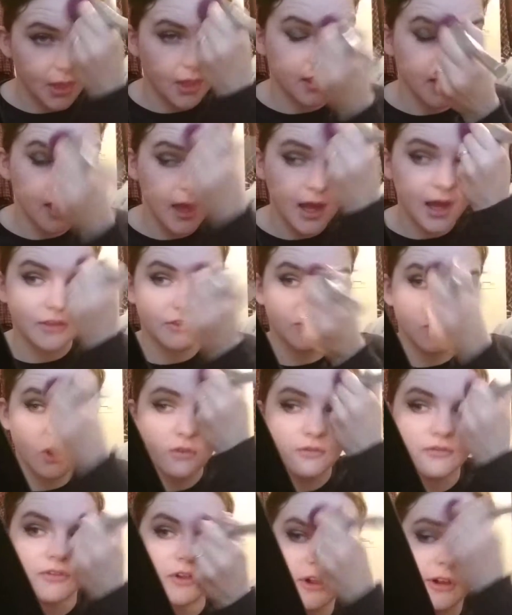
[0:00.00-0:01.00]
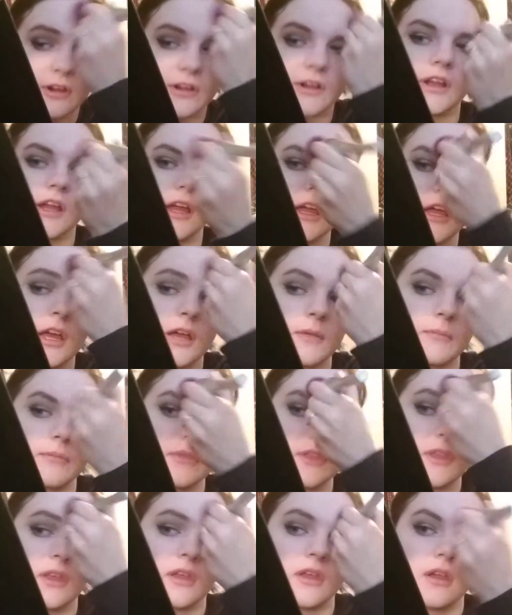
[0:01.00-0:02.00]
Yeah, so far,
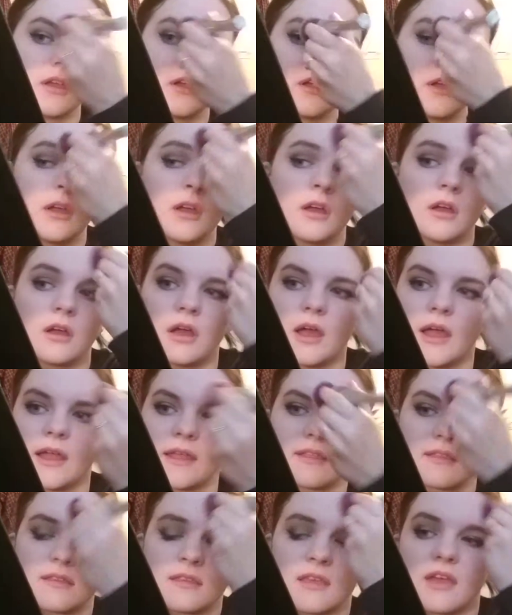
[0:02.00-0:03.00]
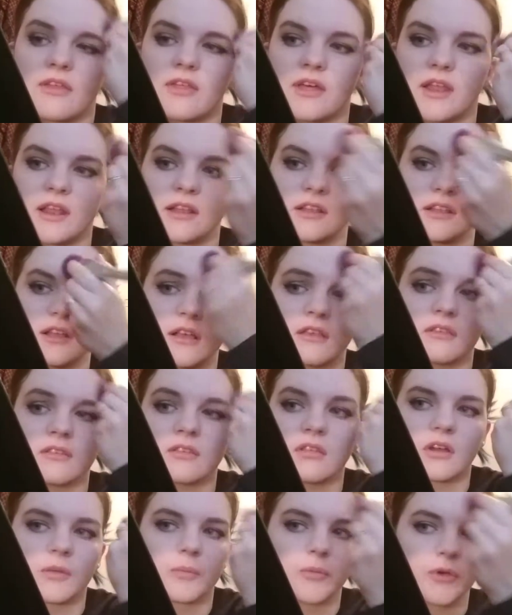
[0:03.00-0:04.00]
I can say that it does
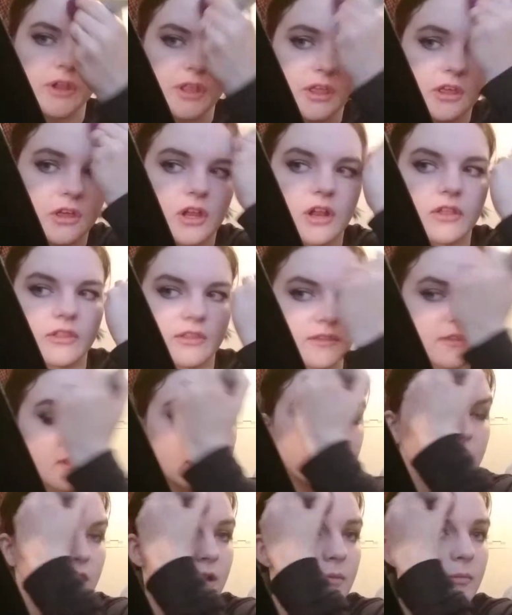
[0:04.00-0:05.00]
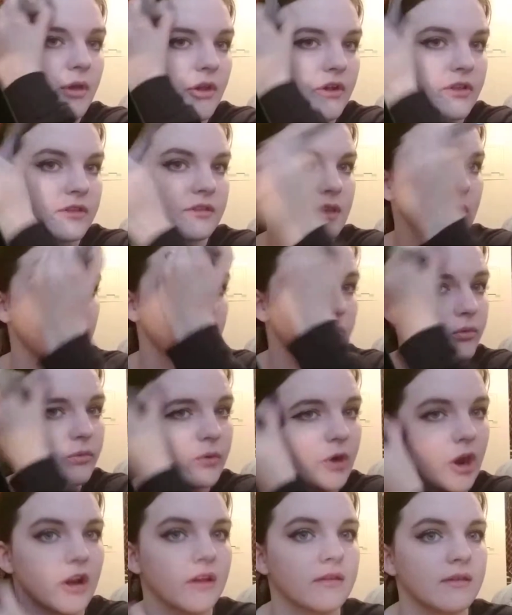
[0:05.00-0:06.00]
look pretty good on the skin compared to some
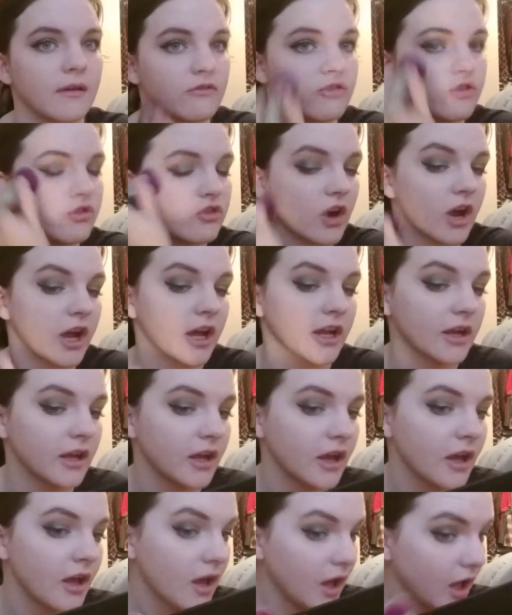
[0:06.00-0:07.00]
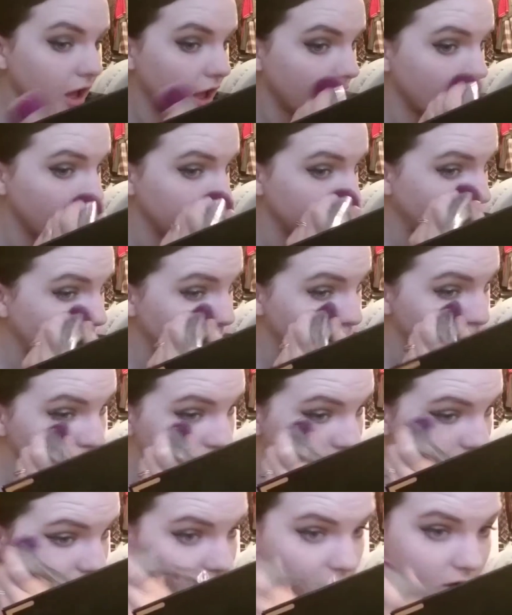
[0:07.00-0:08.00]
products I've tried. I
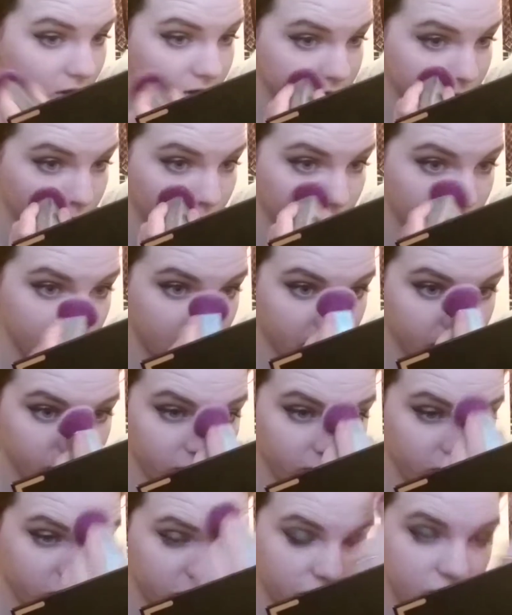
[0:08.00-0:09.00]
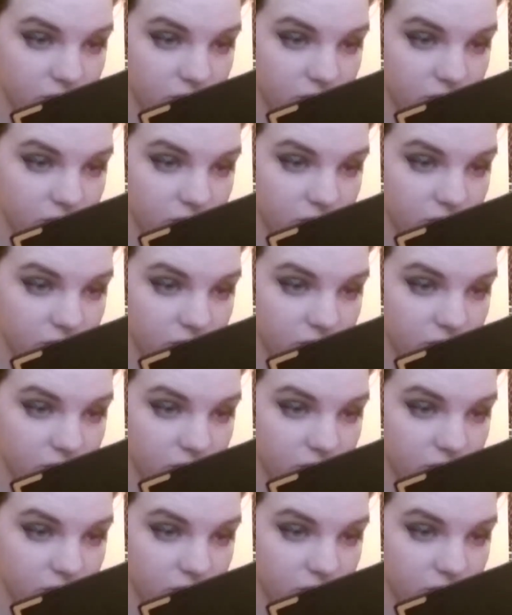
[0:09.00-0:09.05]
wouldn't call it full coverage.